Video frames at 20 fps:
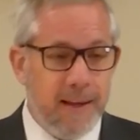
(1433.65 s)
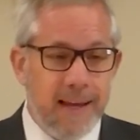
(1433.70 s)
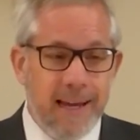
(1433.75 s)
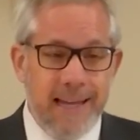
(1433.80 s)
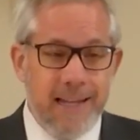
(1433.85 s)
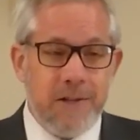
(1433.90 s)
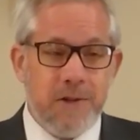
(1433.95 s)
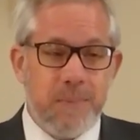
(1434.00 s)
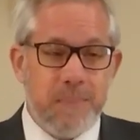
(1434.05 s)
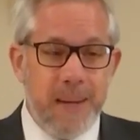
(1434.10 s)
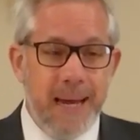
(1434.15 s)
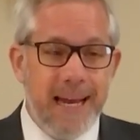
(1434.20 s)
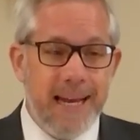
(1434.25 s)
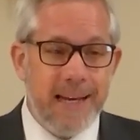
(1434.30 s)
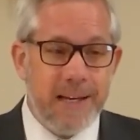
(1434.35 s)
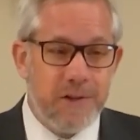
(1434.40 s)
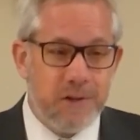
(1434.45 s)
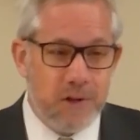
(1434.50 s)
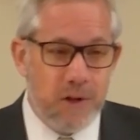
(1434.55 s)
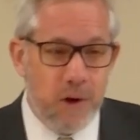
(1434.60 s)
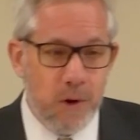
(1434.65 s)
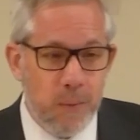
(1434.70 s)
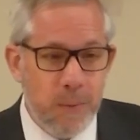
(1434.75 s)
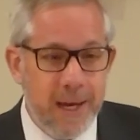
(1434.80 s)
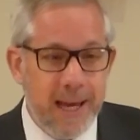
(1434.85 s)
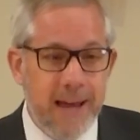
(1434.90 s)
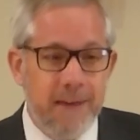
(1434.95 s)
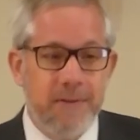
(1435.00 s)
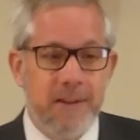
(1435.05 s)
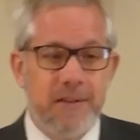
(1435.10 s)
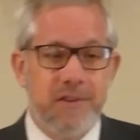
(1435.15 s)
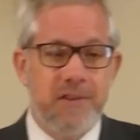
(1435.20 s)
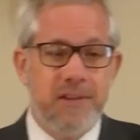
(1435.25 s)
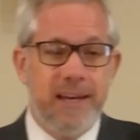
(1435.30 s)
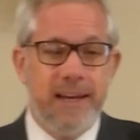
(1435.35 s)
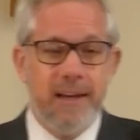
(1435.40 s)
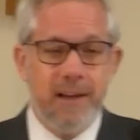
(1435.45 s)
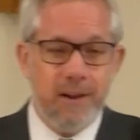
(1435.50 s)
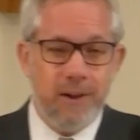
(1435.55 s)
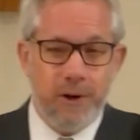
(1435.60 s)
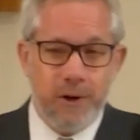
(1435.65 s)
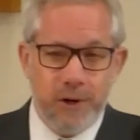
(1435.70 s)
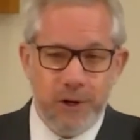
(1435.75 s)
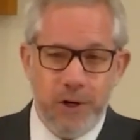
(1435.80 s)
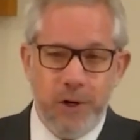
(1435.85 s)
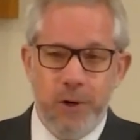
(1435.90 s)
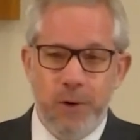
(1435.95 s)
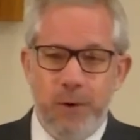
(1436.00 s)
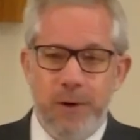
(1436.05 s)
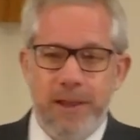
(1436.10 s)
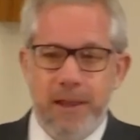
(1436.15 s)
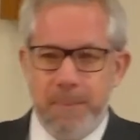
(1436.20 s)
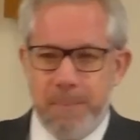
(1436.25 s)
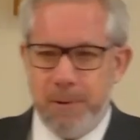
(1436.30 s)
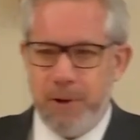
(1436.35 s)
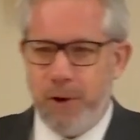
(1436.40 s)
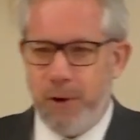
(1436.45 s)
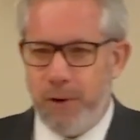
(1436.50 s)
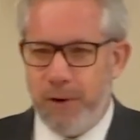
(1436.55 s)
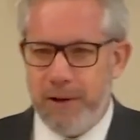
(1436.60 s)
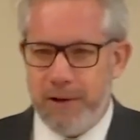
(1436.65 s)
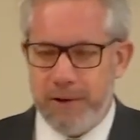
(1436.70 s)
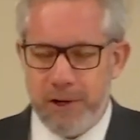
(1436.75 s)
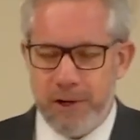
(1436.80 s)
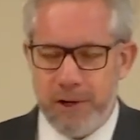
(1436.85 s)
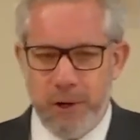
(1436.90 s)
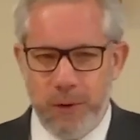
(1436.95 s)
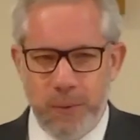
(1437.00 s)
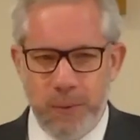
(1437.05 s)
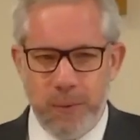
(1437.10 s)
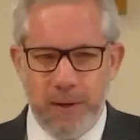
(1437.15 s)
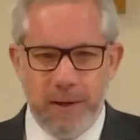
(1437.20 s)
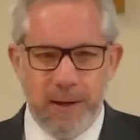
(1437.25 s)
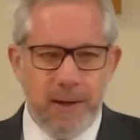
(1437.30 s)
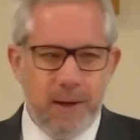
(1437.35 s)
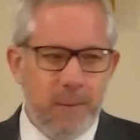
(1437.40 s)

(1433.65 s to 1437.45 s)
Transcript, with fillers: In Spanish, though, we have the singular you and the plural you.